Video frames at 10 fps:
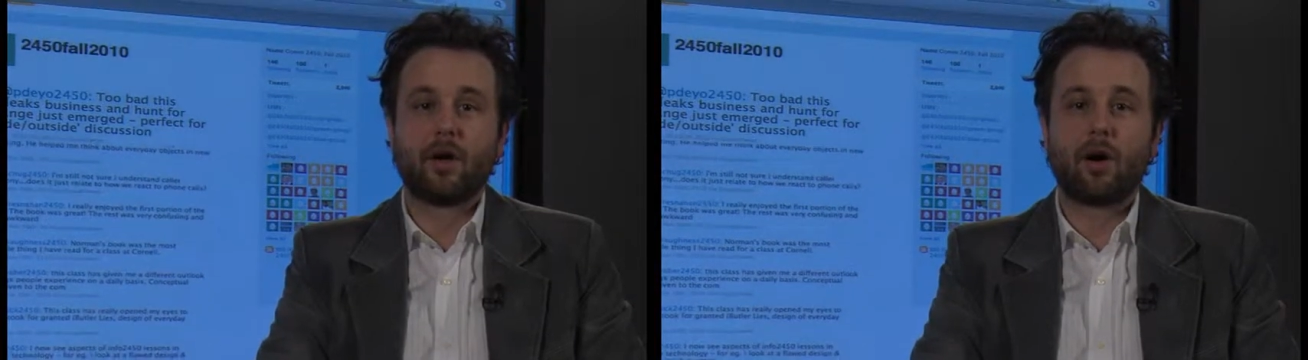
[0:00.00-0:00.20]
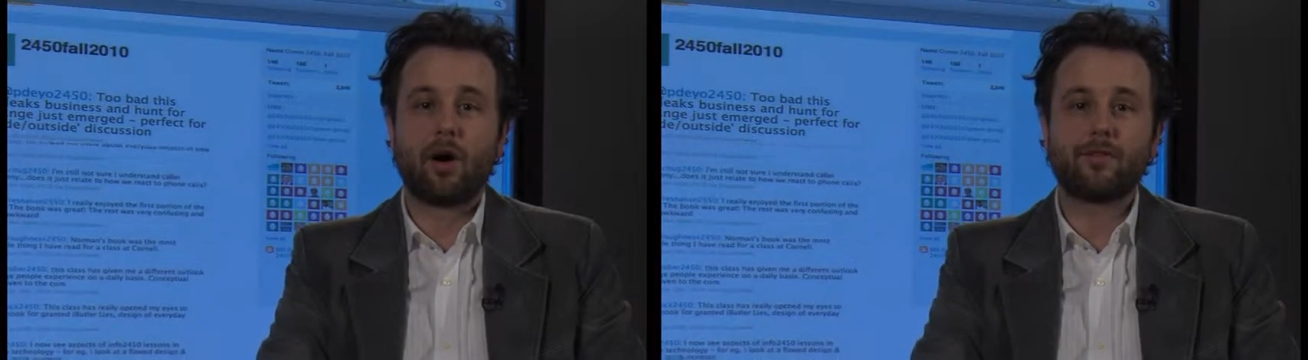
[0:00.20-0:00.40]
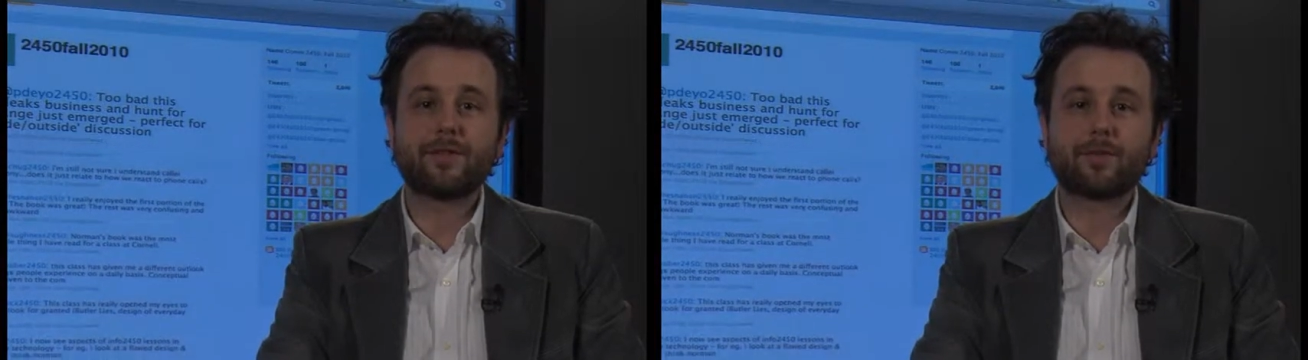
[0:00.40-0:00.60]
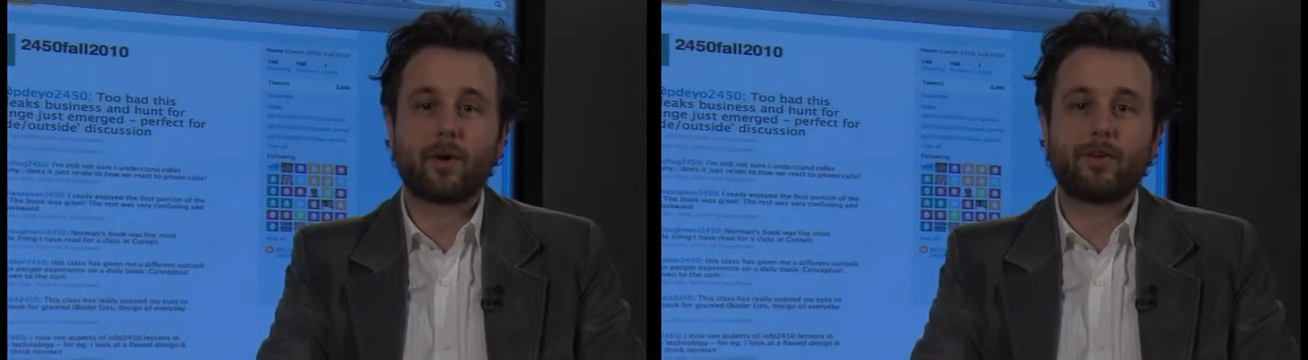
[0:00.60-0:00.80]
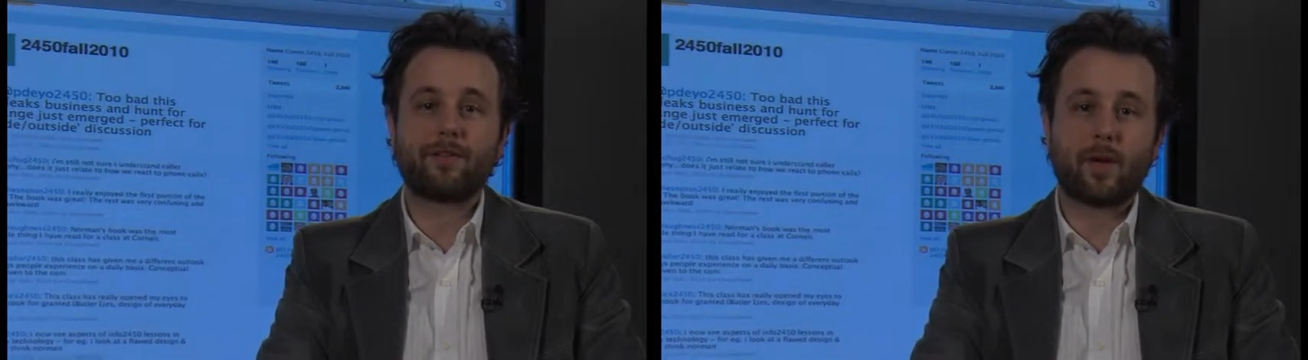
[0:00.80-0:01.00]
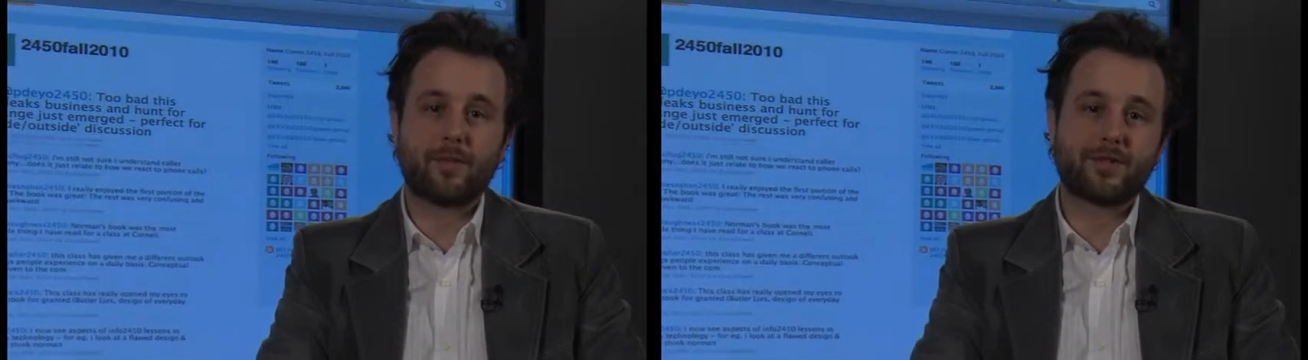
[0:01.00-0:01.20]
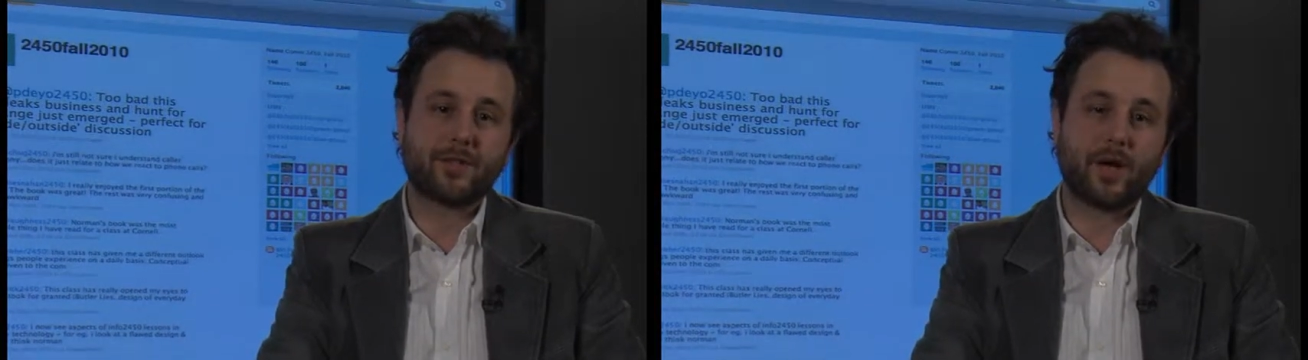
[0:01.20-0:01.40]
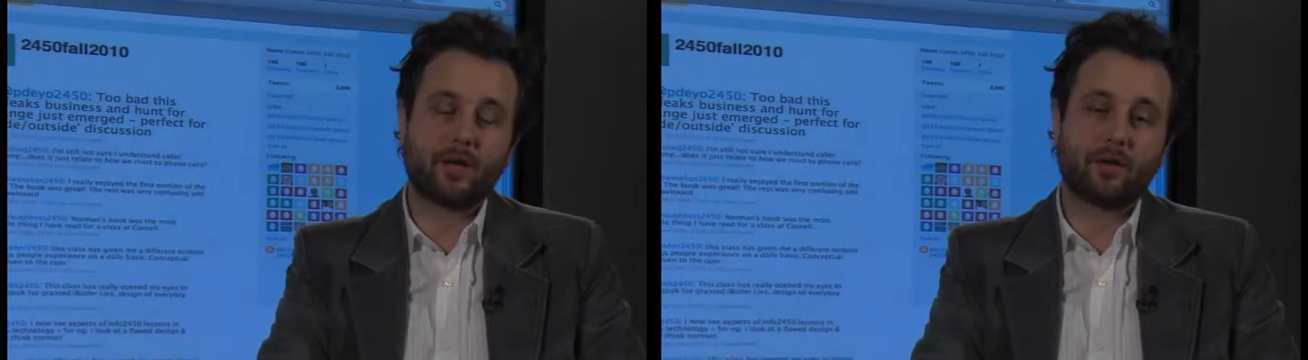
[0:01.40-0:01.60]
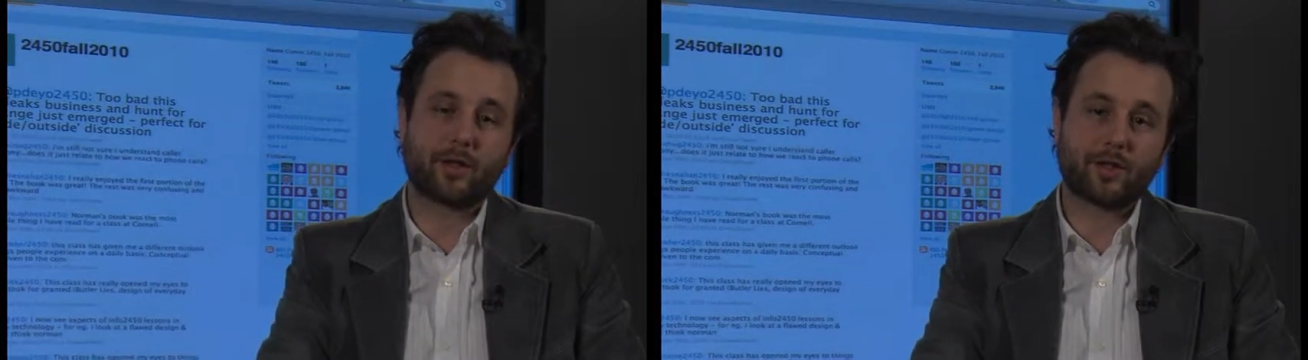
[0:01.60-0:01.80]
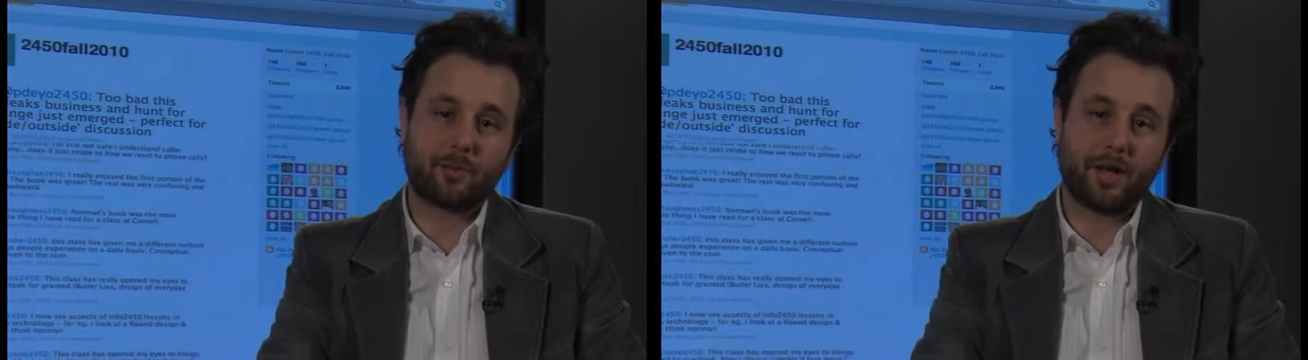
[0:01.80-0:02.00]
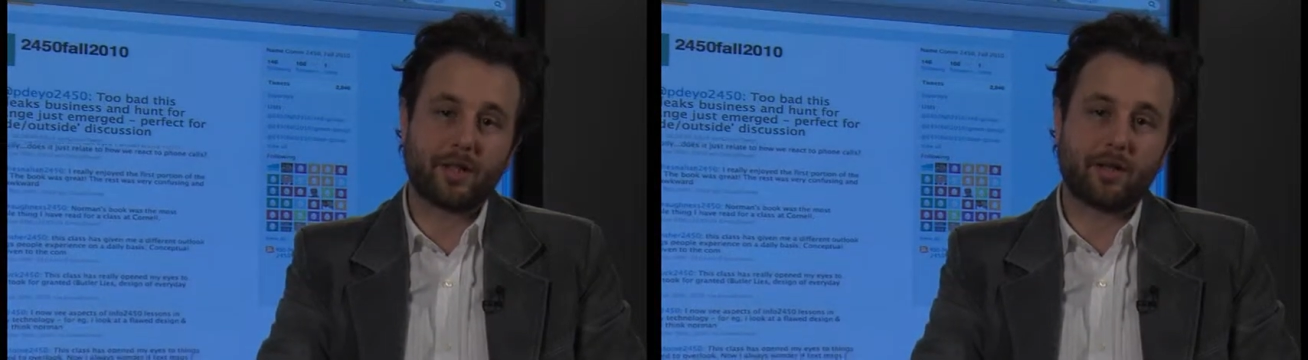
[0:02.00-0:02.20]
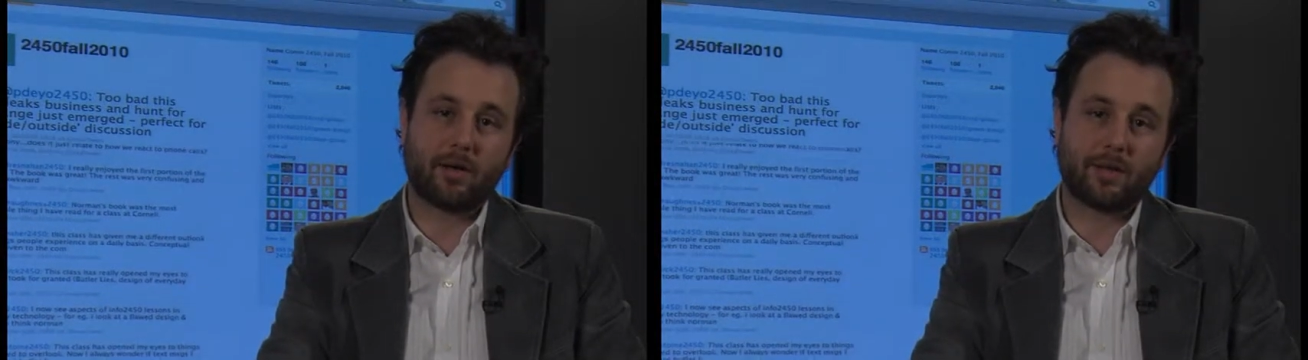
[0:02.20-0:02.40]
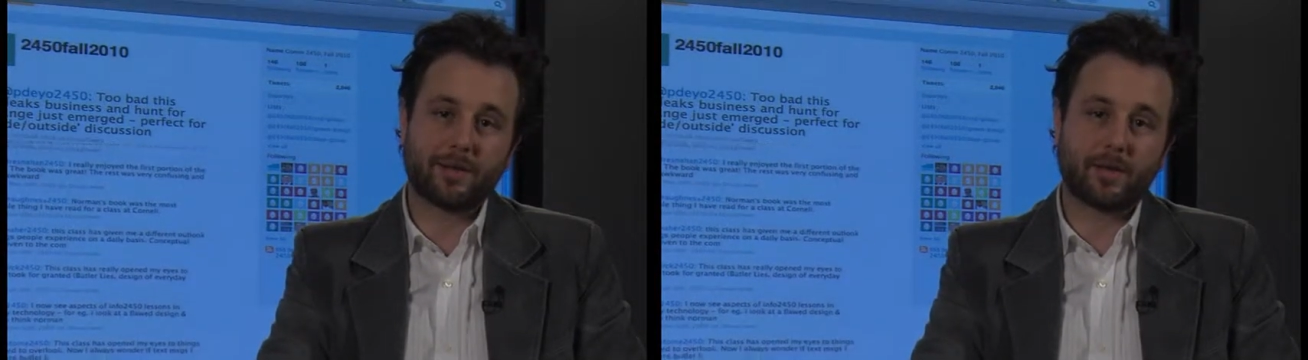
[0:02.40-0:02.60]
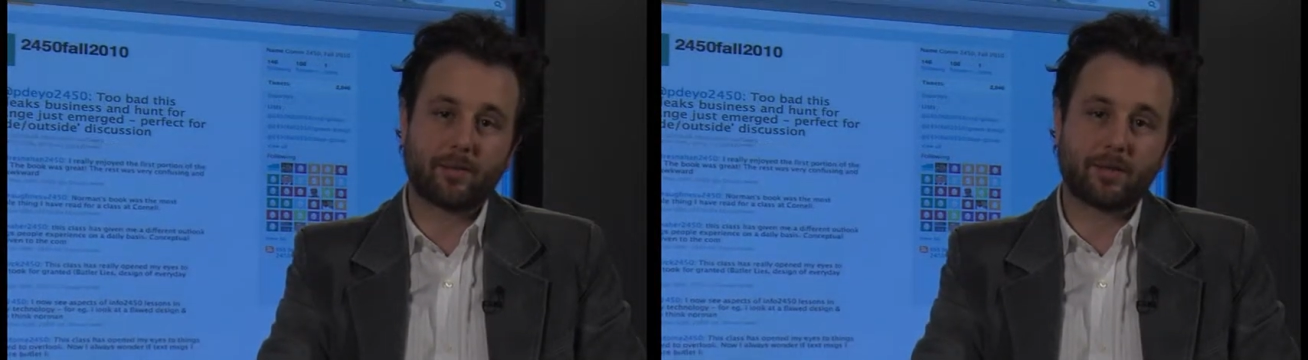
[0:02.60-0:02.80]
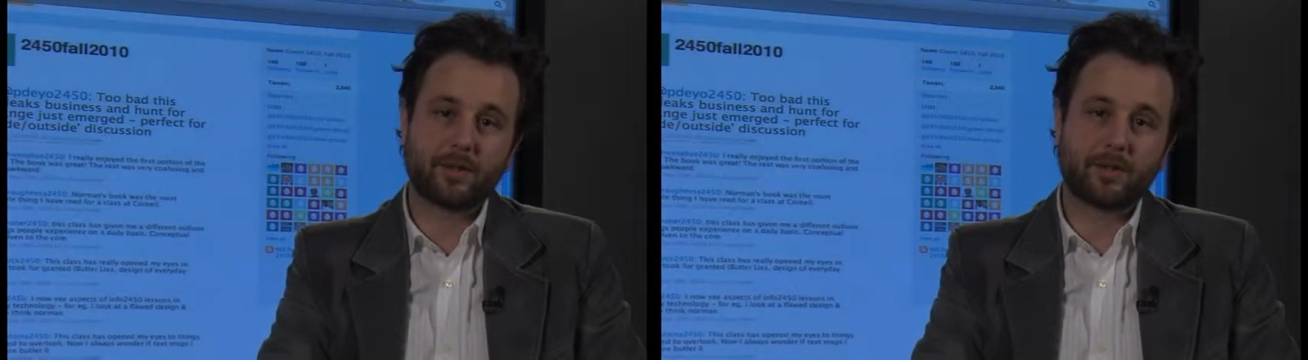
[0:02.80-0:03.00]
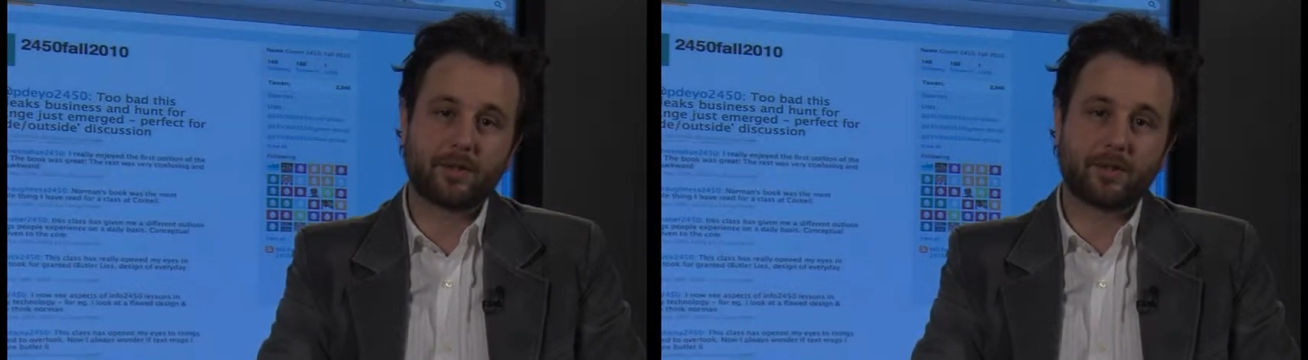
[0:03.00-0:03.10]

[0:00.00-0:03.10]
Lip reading: often as a way of demonstrating or explaining concept.